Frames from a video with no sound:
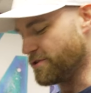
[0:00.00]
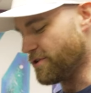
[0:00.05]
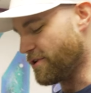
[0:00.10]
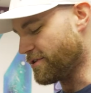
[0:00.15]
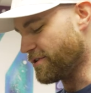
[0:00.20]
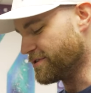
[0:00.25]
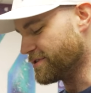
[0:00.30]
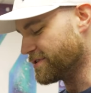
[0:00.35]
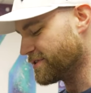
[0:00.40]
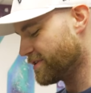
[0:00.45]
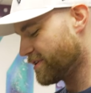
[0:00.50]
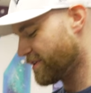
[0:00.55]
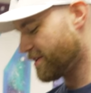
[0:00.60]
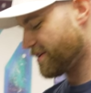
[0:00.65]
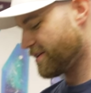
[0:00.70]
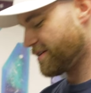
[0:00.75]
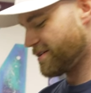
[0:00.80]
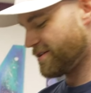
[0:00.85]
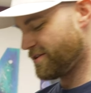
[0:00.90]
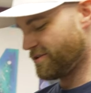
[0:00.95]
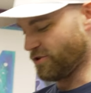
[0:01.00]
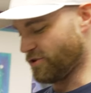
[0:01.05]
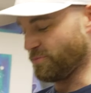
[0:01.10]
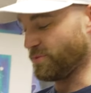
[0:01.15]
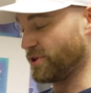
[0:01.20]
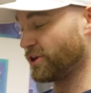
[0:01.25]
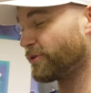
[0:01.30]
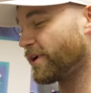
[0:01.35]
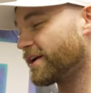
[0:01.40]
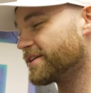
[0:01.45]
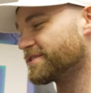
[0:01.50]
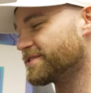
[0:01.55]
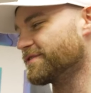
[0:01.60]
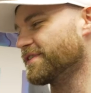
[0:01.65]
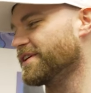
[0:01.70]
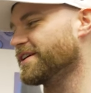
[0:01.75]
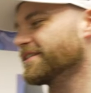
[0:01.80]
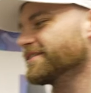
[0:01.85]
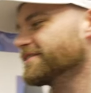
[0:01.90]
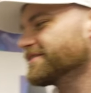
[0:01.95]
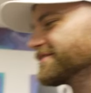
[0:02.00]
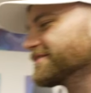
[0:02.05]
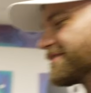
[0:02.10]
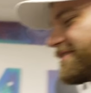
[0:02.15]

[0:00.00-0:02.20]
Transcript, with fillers: cards. You're a big Rays fan.